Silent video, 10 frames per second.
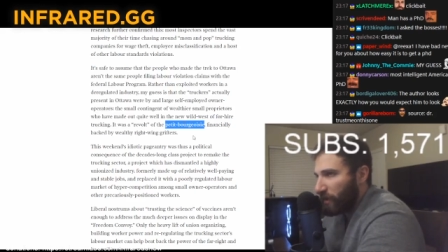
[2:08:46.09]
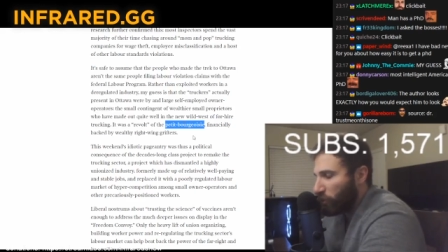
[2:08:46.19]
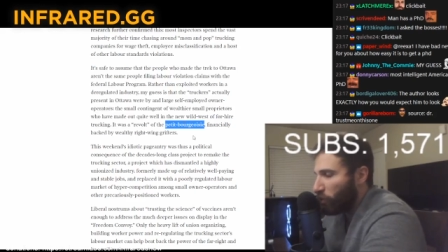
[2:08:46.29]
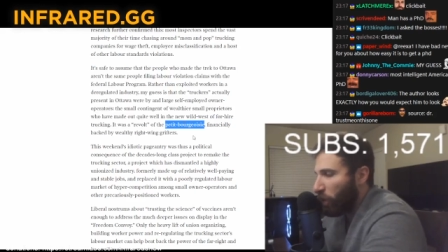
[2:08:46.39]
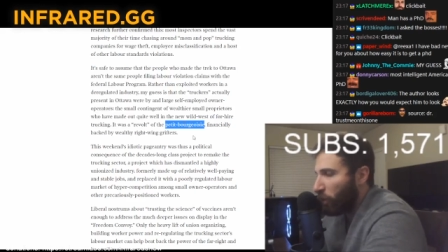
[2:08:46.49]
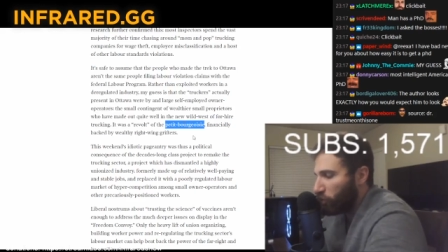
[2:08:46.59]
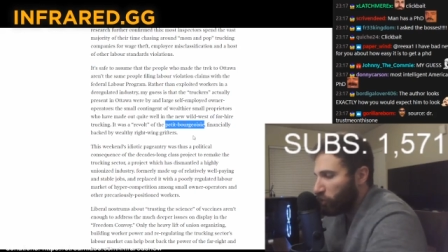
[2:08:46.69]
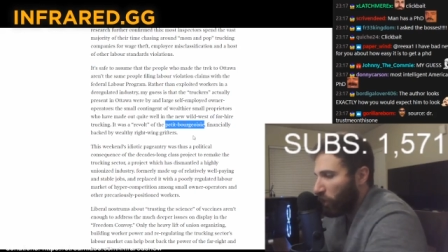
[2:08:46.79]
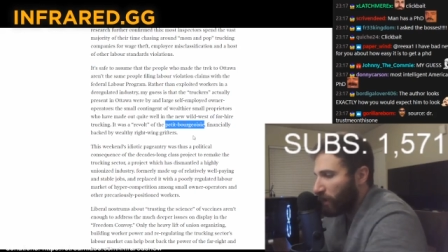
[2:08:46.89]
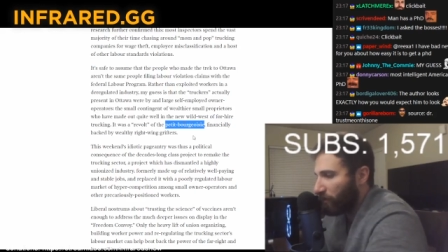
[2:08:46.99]
If you own
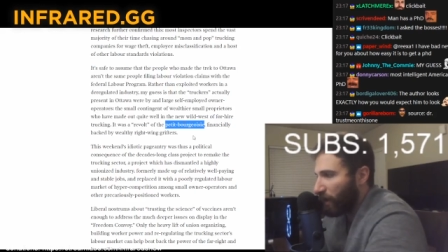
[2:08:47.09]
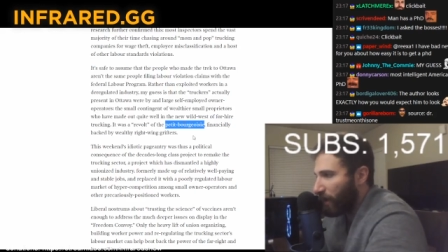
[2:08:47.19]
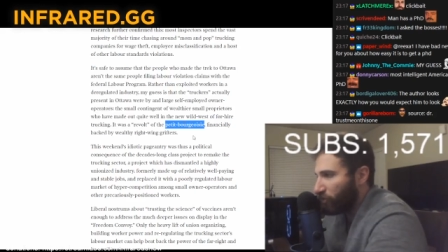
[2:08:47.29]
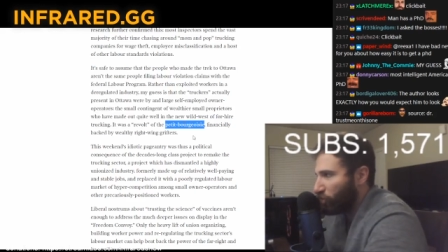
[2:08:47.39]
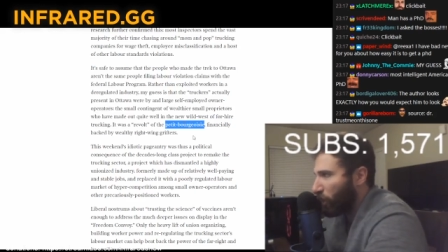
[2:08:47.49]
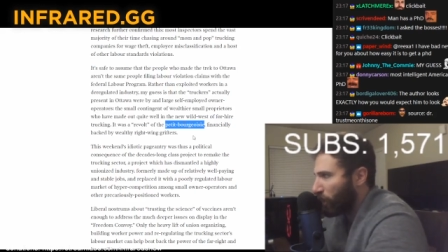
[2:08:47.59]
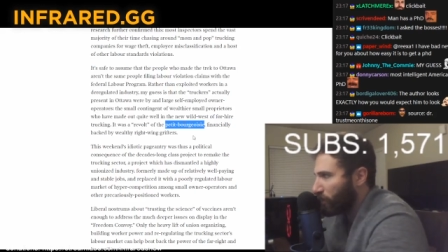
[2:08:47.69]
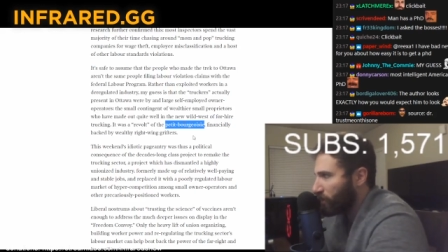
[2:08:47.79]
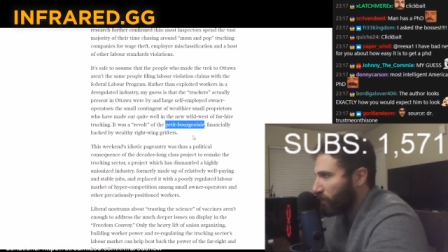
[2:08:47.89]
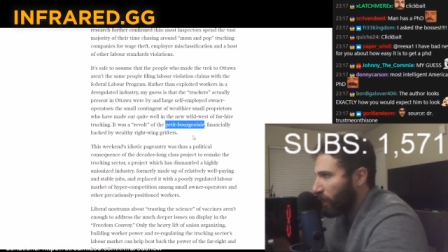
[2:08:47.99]
25
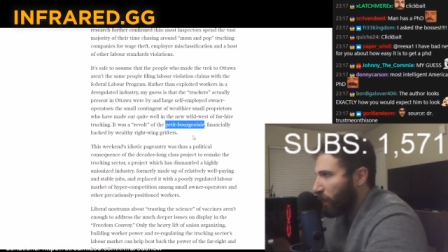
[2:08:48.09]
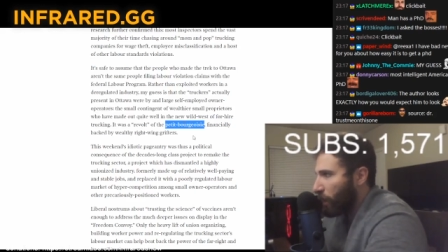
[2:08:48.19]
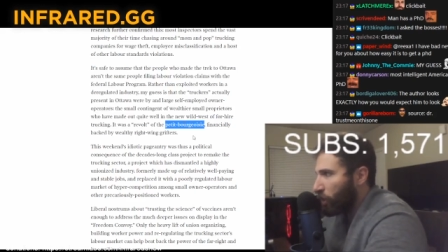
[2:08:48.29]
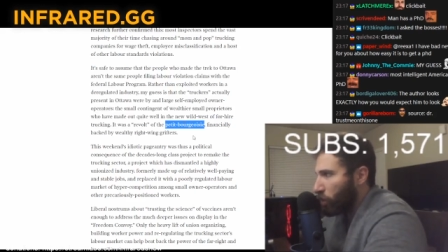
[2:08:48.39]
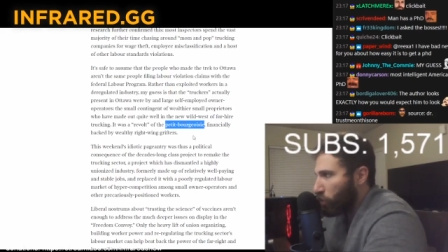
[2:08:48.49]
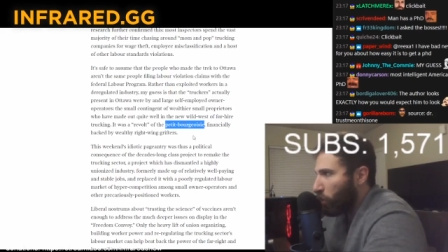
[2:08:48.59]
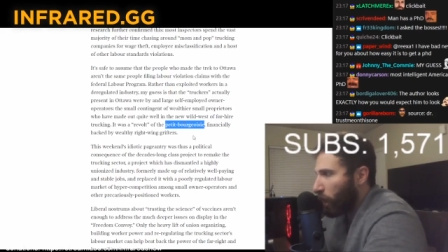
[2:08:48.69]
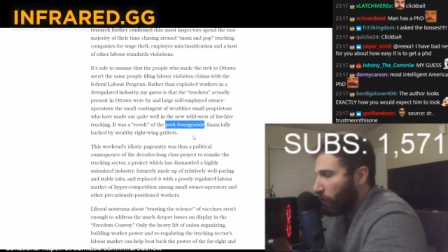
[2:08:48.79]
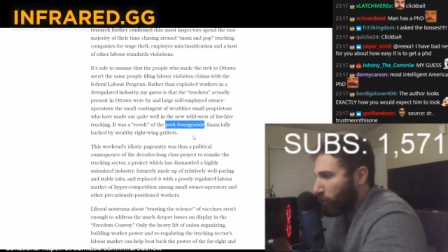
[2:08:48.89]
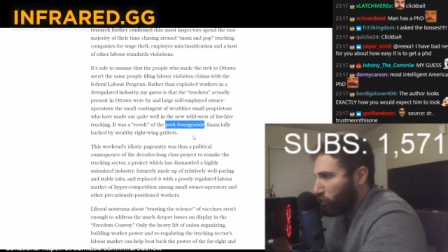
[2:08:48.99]
trucks, you
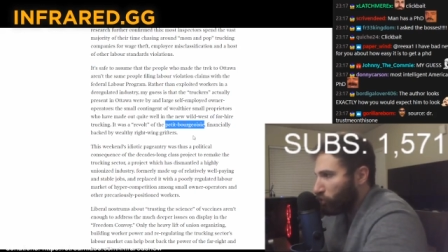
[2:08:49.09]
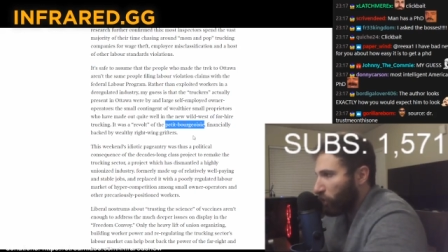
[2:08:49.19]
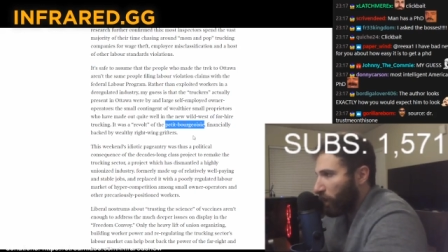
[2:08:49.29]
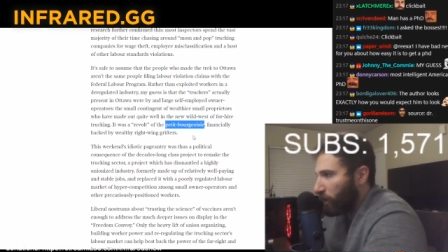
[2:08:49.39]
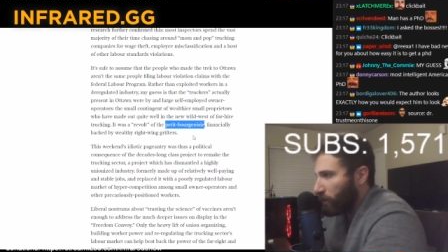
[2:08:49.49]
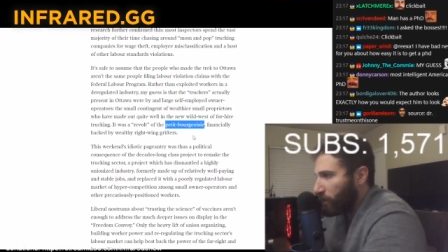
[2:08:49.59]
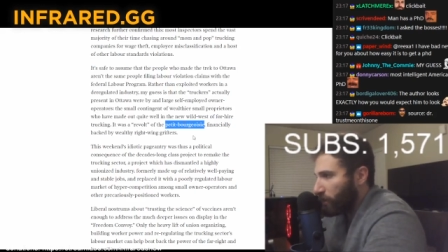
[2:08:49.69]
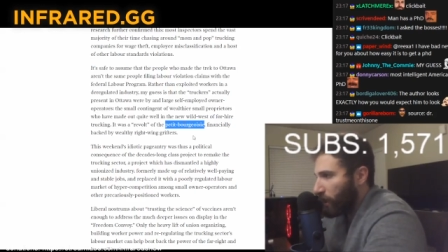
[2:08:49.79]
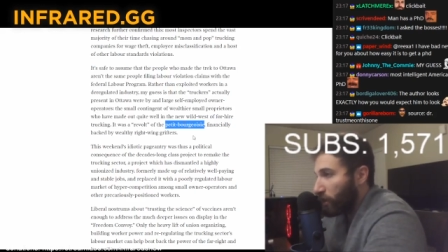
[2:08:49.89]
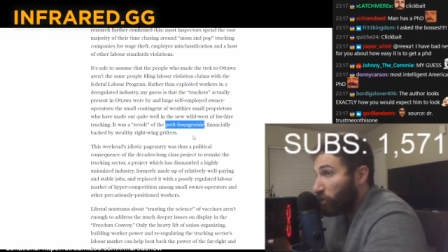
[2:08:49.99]
are a bourgeois
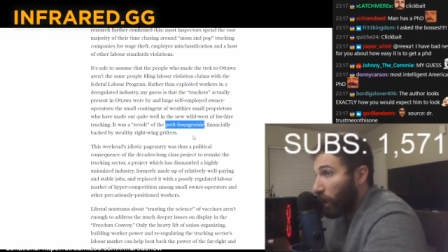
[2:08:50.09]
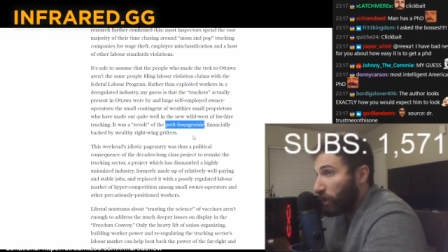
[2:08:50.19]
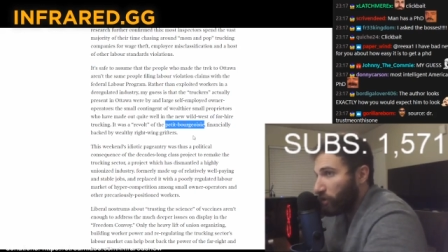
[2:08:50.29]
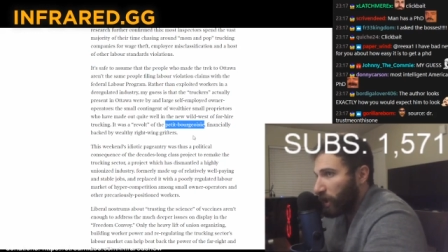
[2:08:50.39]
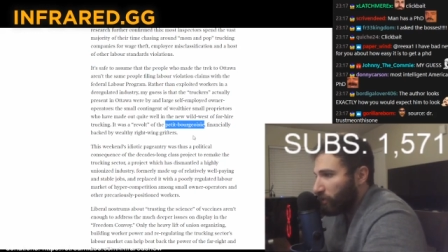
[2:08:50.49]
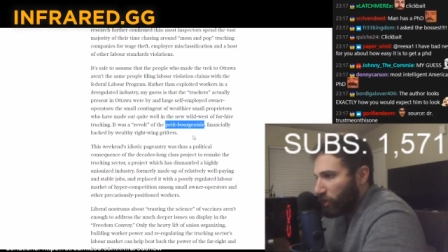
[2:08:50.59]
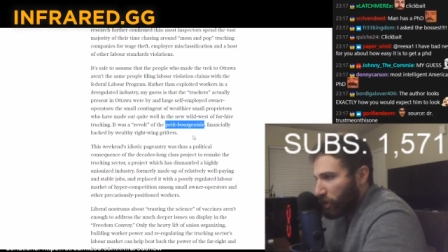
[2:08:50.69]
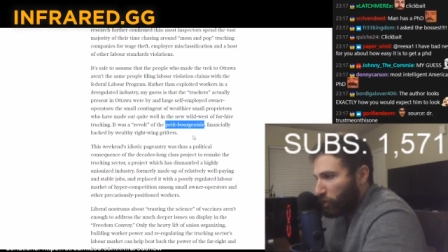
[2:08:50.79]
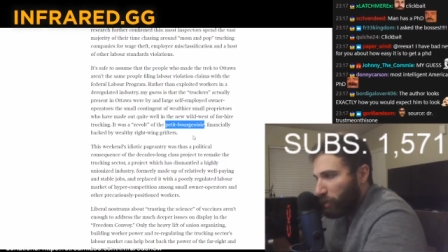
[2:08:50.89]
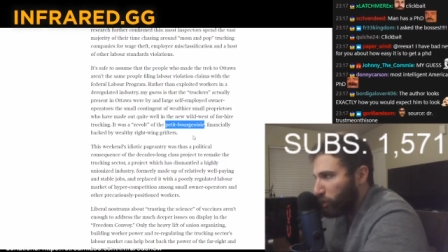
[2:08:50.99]
and you hire labor,
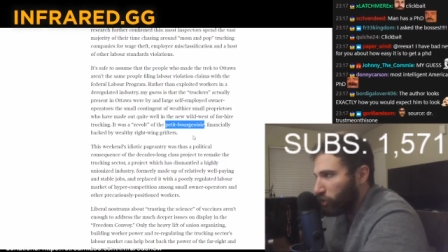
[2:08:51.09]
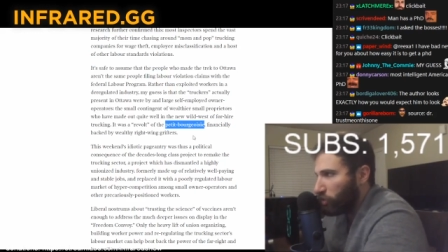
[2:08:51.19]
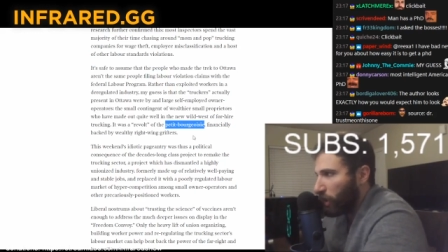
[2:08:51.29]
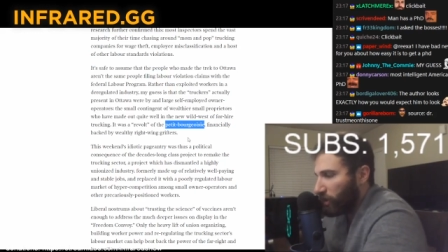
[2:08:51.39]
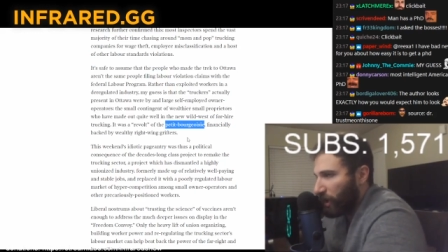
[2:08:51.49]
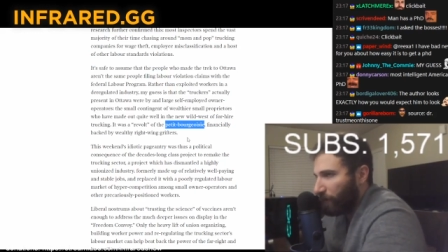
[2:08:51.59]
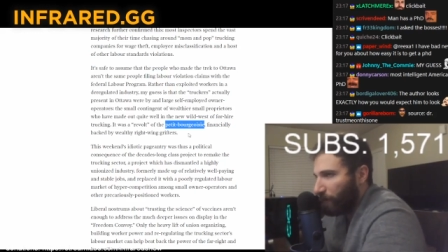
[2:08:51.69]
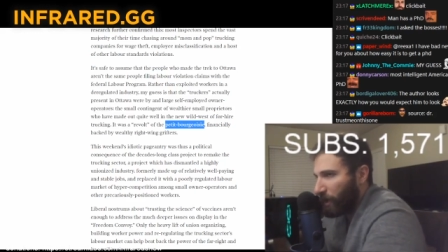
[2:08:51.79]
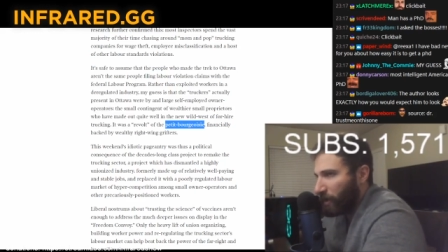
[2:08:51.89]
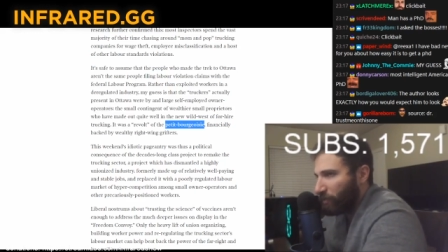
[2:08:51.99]
you're, you're bourgeois. You're not a
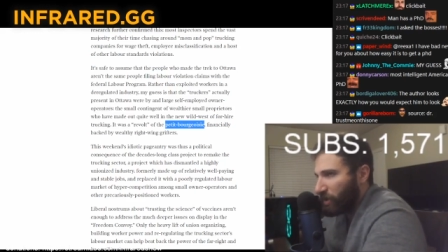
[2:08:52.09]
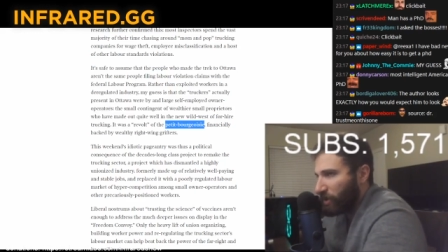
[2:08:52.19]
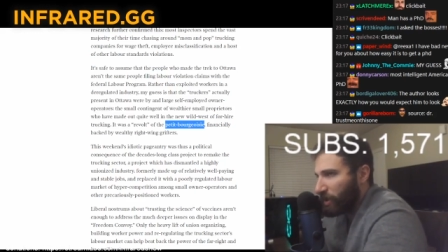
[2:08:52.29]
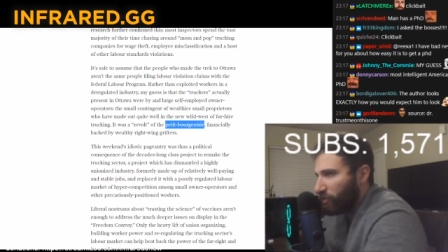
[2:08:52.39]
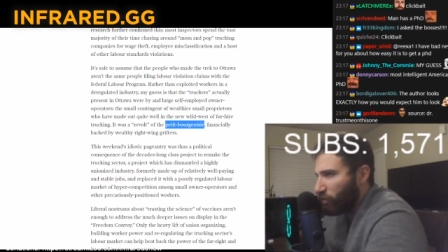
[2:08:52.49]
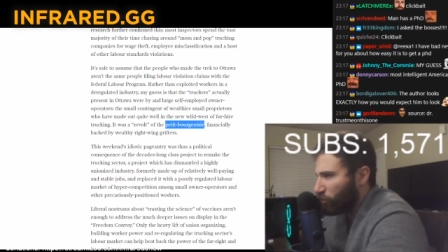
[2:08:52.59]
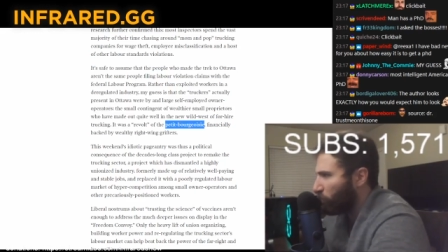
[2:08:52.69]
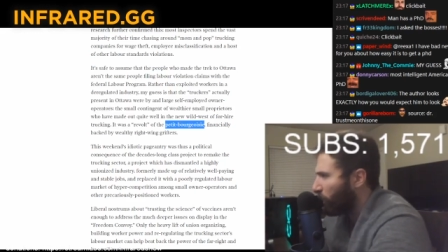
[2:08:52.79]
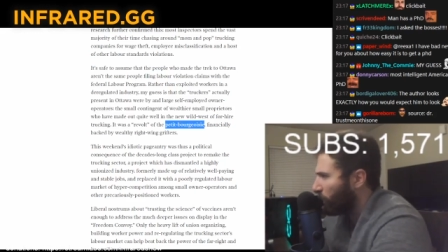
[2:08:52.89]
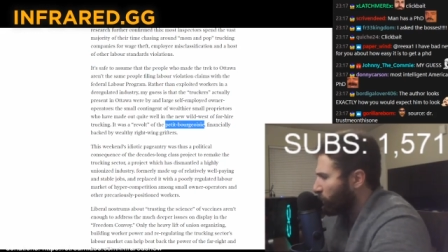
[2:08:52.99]
fucking petite
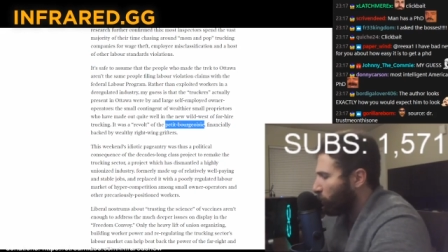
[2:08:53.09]
bourgeois.